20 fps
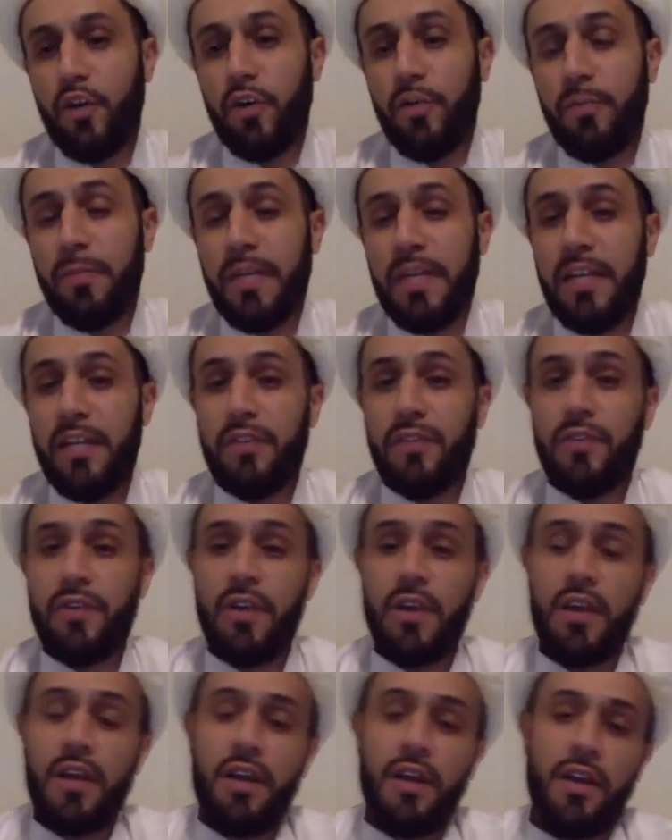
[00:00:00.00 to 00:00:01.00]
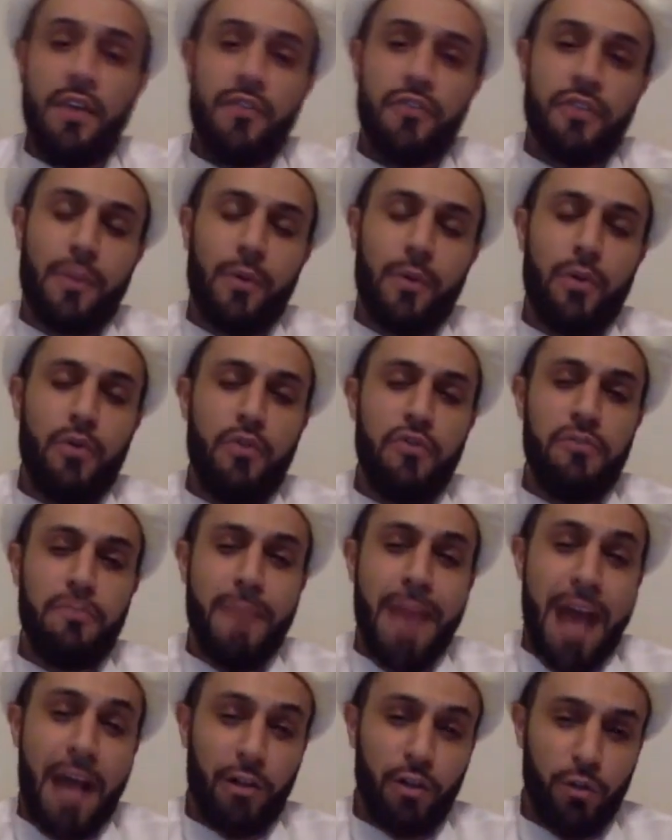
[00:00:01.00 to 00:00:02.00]
It could mean someone
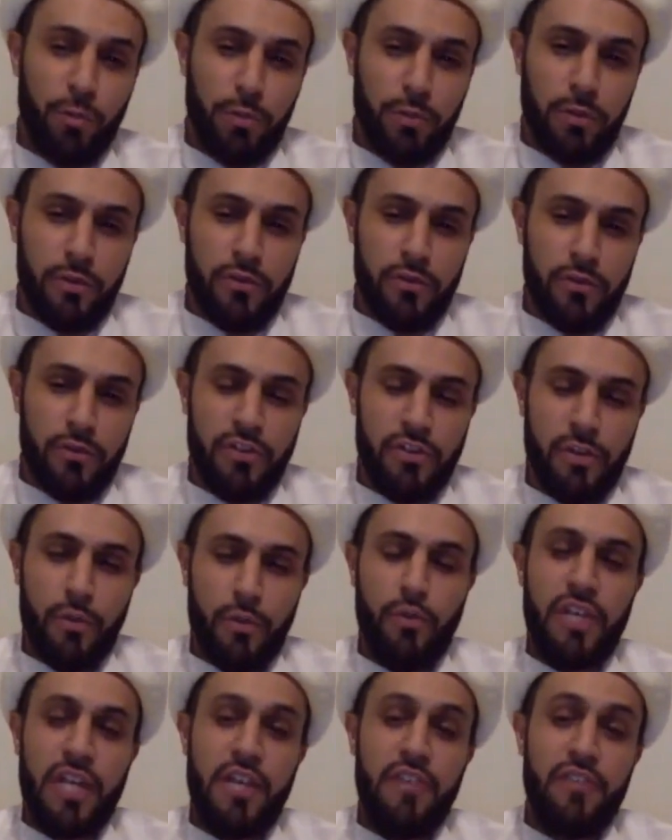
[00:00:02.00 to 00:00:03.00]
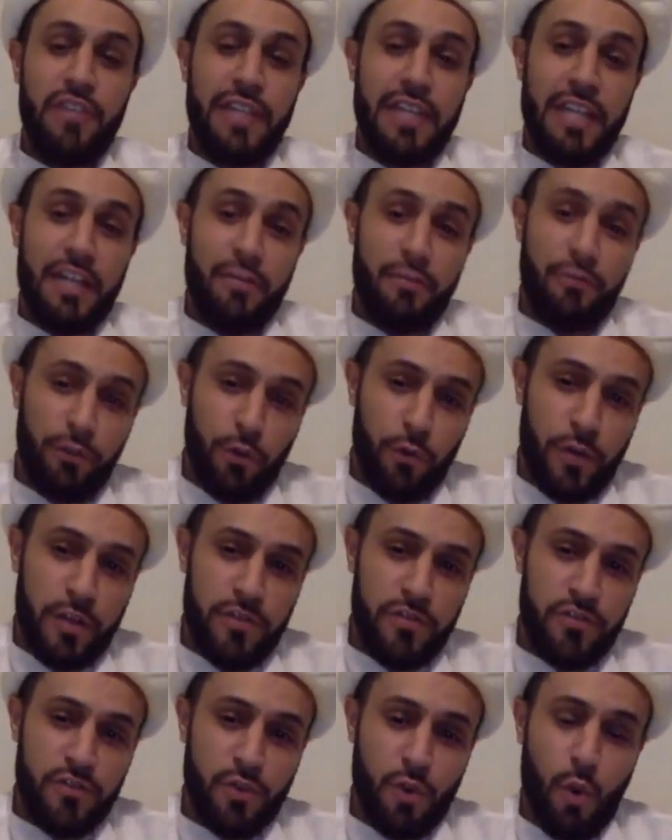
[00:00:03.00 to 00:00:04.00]
who's malleable, someone who's easily
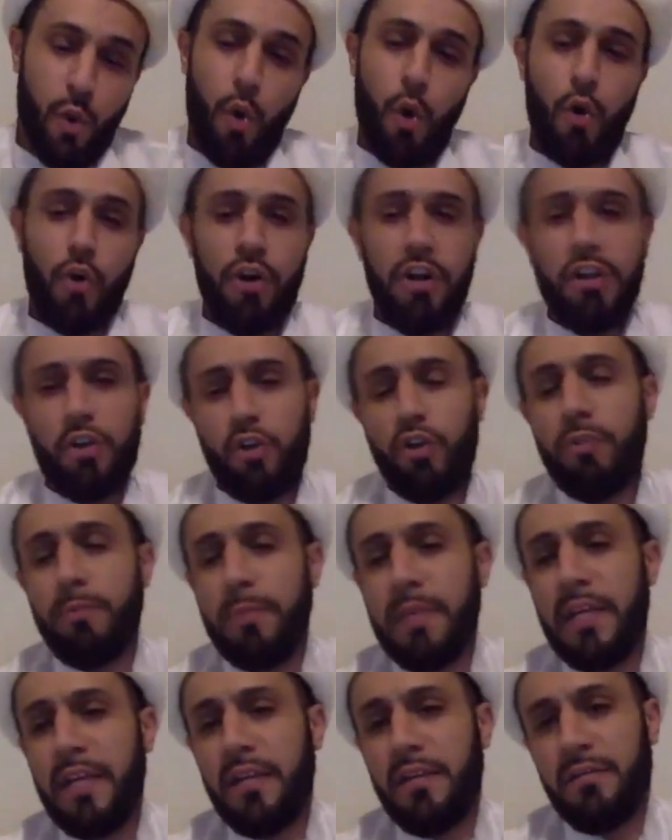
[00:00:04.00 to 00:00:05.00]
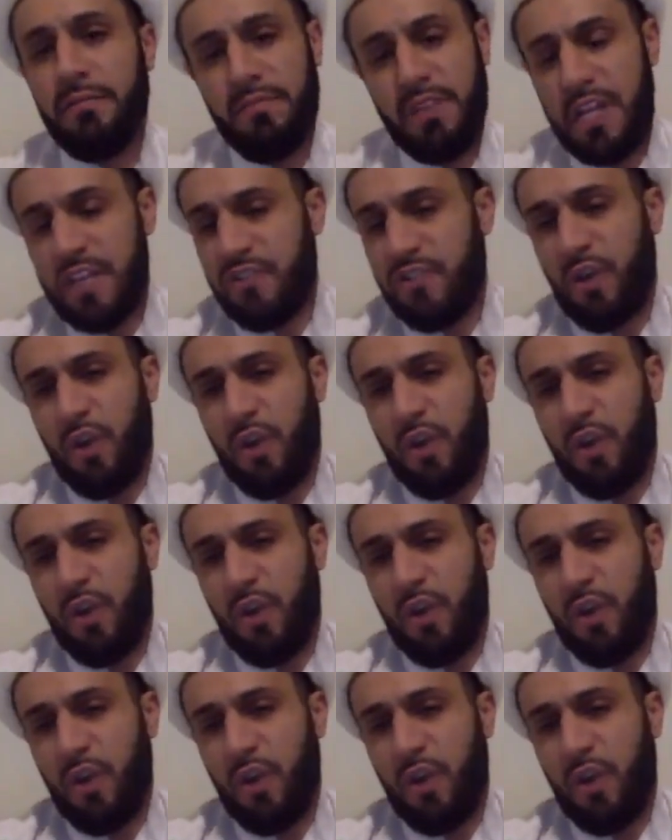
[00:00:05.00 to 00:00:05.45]
influenced, or it could mean,